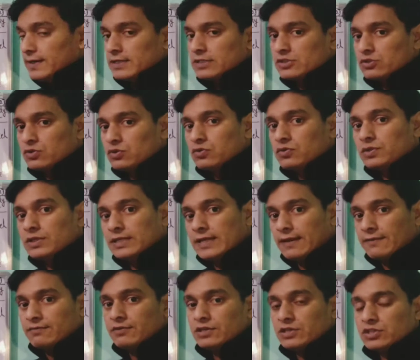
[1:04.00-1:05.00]
let's know the
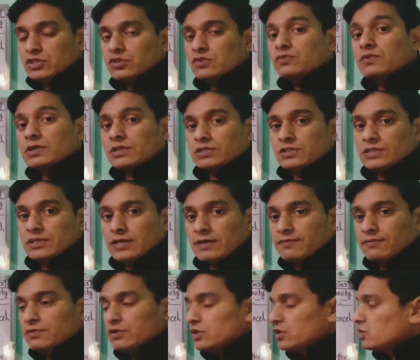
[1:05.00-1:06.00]
definition. What is the
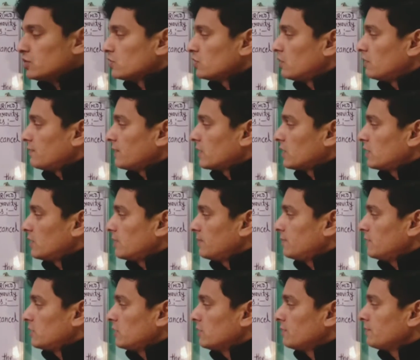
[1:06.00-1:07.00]
definition of
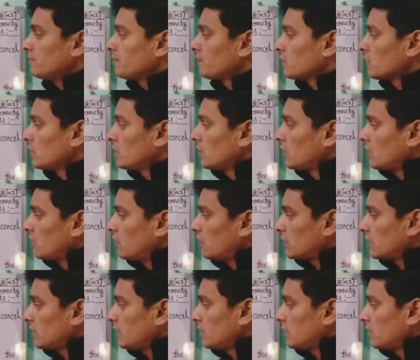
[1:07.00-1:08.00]
equilibrium?
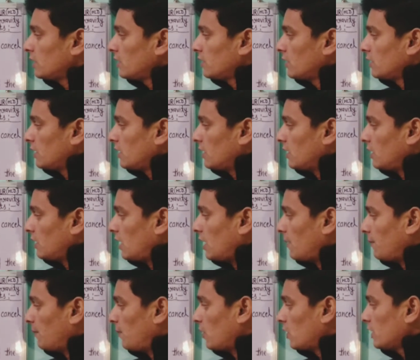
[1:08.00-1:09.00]
Okay,
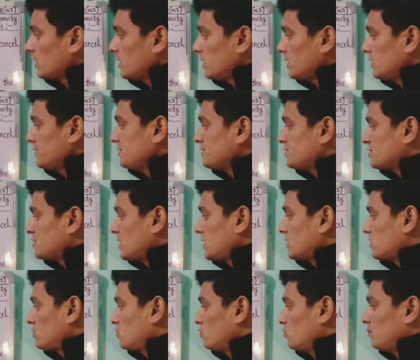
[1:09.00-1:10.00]
a body is
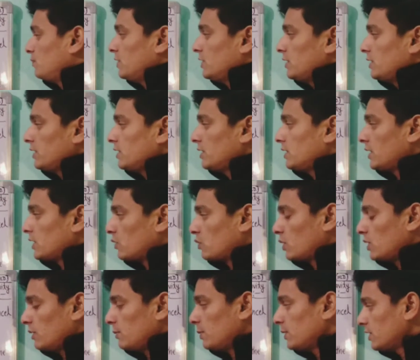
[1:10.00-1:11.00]
said to be in
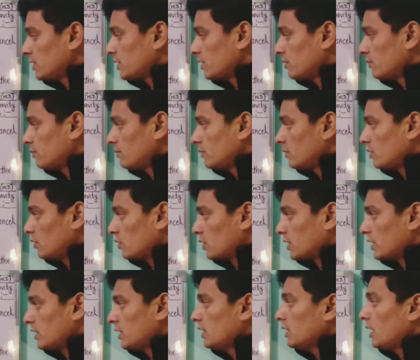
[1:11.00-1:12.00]
equilibrium.
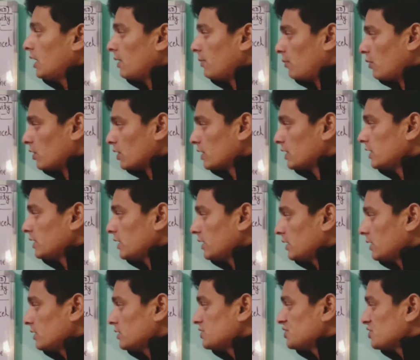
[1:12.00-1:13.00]
Okay, a body
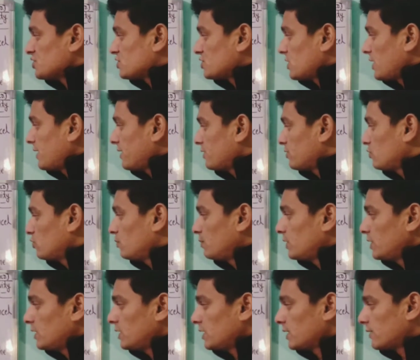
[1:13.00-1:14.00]
is said to
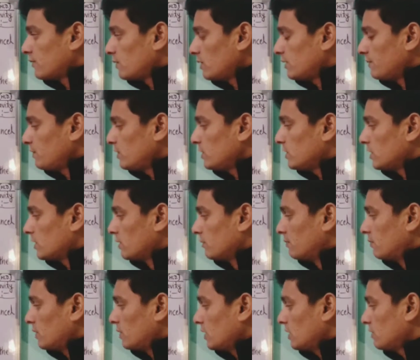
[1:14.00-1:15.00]
be in
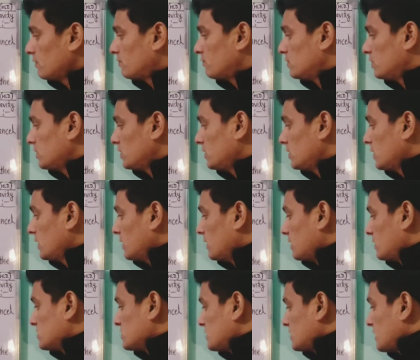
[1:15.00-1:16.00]
equilibrium if the
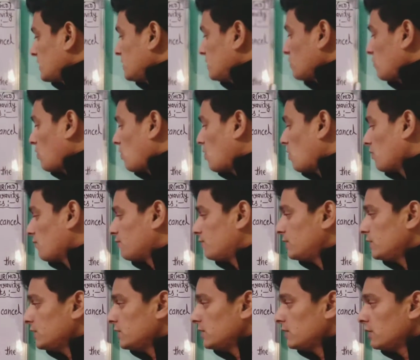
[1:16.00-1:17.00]
resultant of
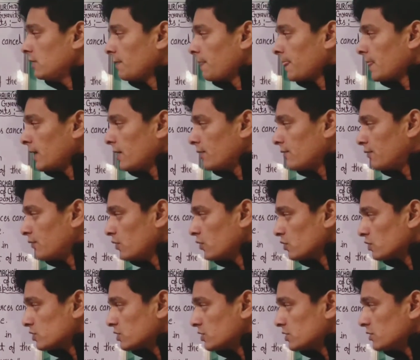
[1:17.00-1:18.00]
the
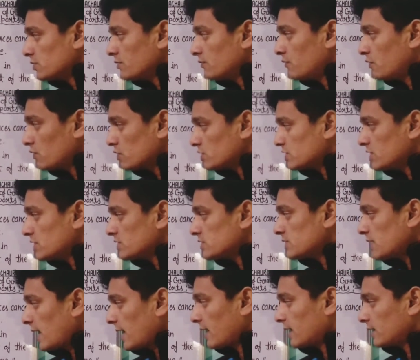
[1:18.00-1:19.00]

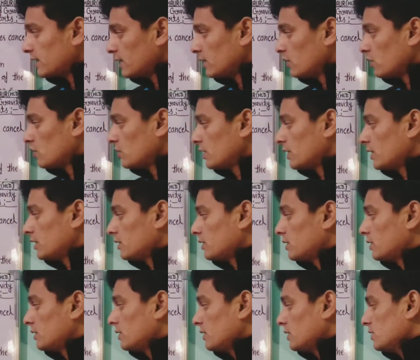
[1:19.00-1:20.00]
forces acting on it
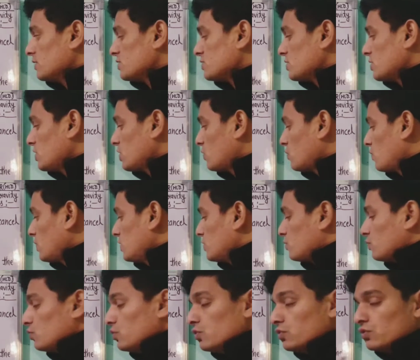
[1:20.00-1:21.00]
is equal
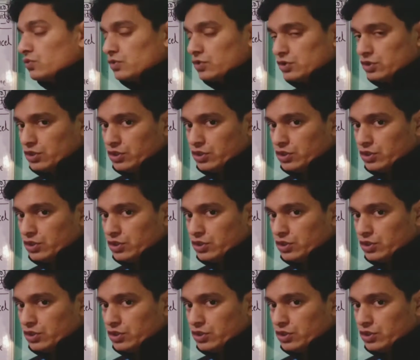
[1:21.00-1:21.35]
to